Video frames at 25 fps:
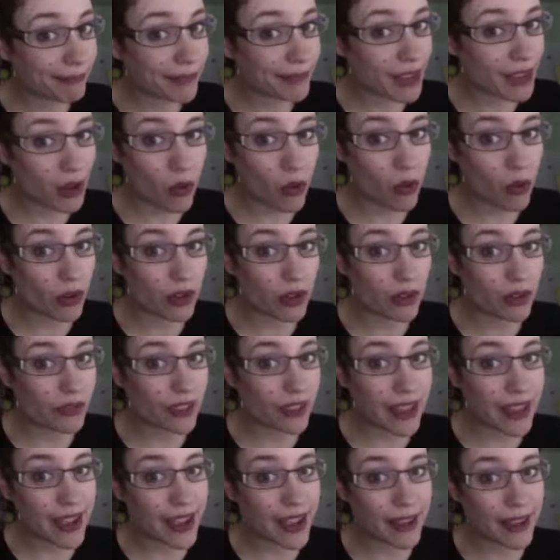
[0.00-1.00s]
a quarter of a
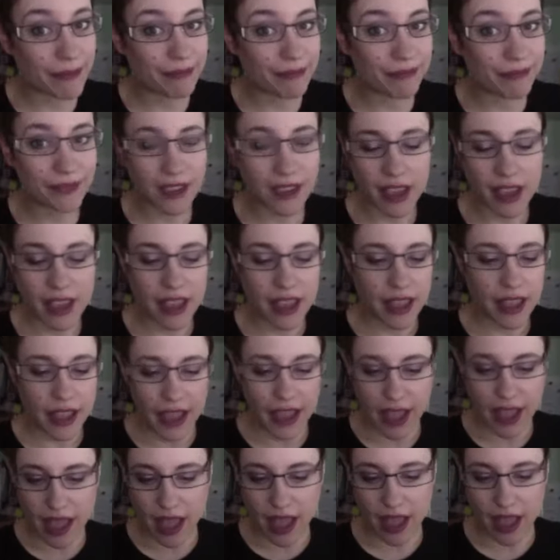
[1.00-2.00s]
lime.
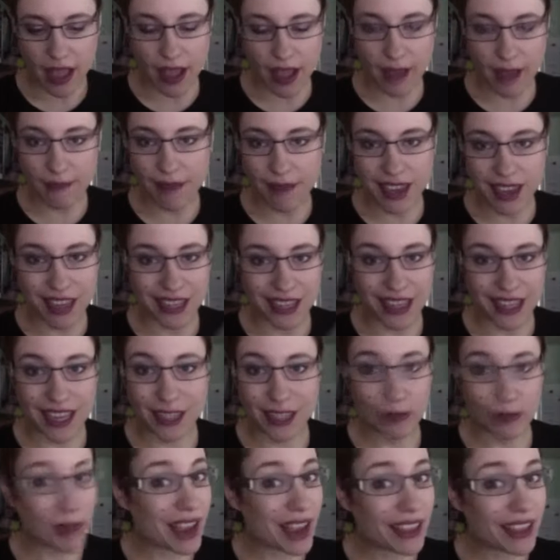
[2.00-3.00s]
because that's
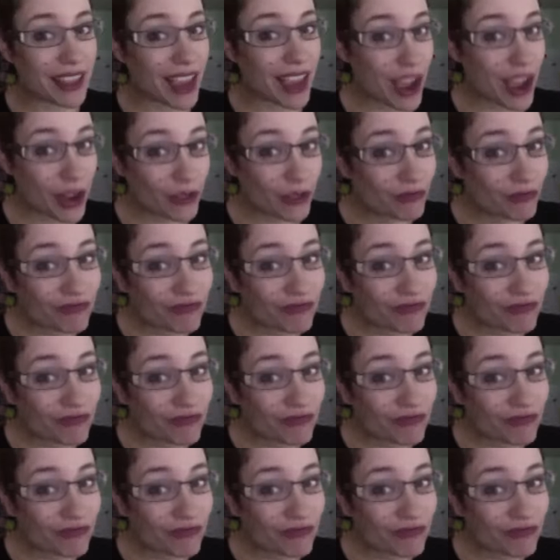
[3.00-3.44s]
paleo.